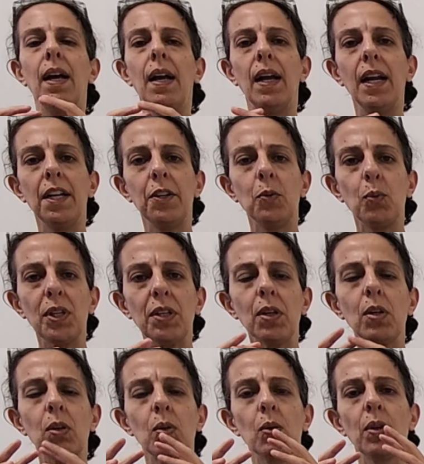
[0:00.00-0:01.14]
And we
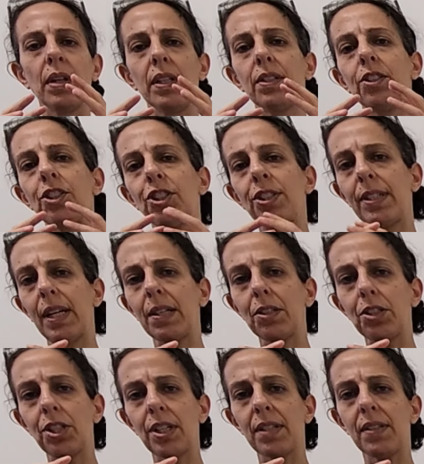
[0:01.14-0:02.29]
know that
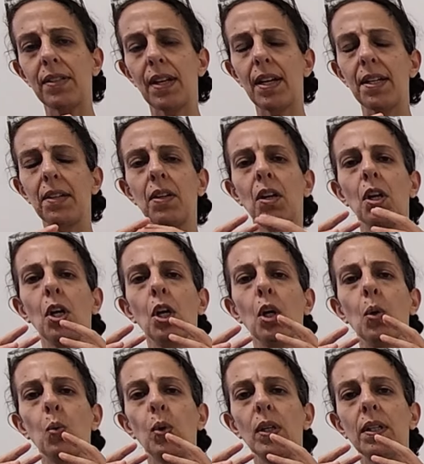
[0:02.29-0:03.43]
Sancha San
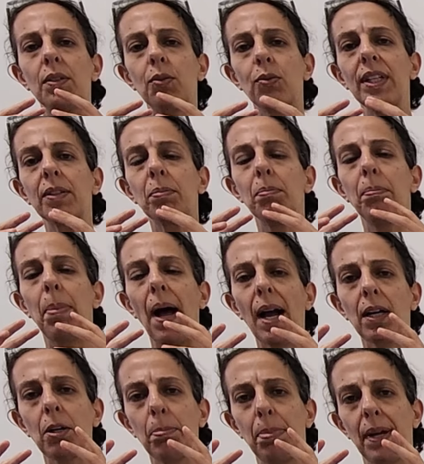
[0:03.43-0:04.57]
will treat
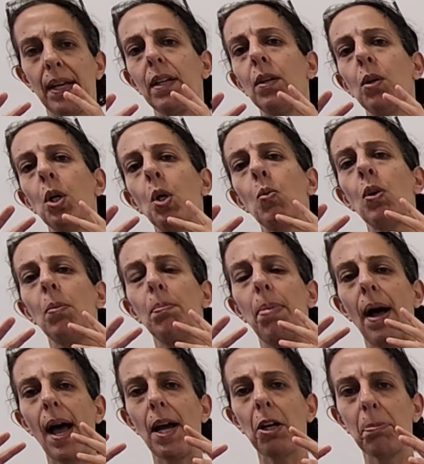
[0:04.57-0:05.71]
back pain, lower
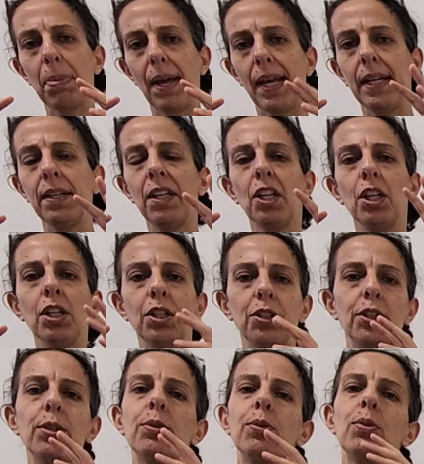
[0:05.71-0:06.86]
back pain
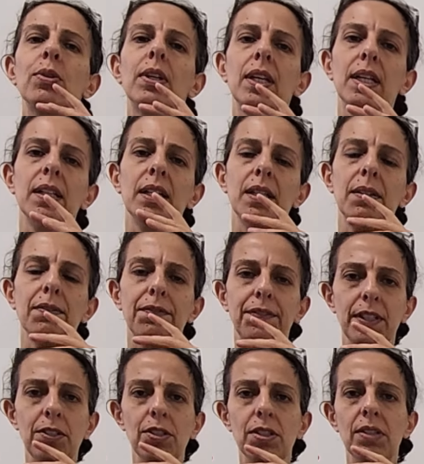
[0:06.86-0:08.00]
due to kidney
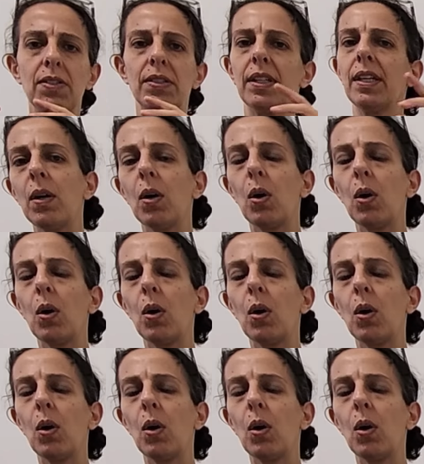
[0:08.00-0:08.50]
deficiency.